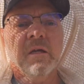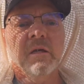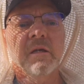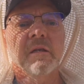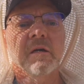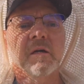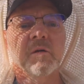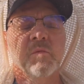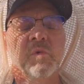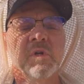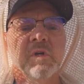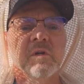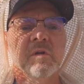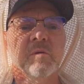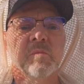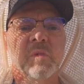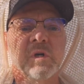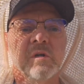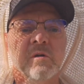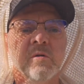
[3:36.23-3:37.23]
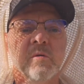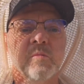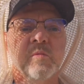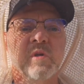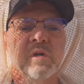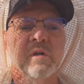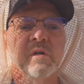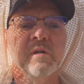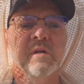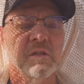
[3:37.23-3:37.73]
and I'm here in my home
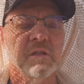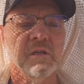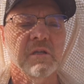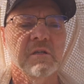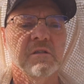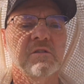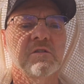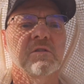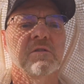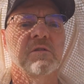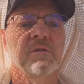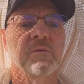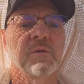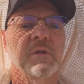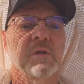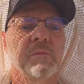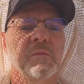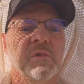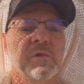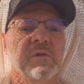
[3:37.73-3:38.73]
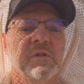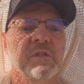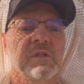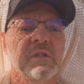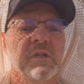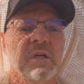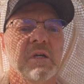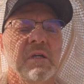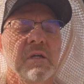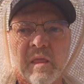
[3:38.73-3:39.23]
yard. Thought I'd show you what I'm doing
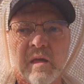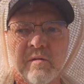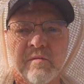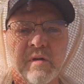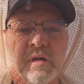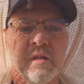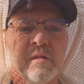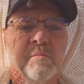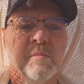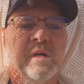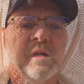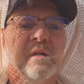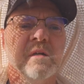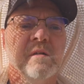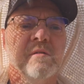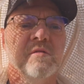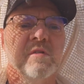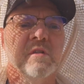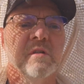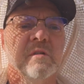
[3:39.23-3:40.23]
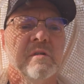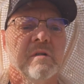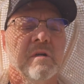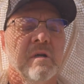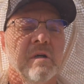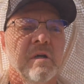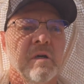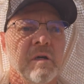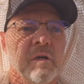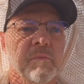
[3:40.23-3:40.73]
today. I've got my hives here
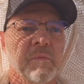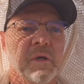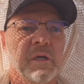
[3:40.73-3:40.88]
at my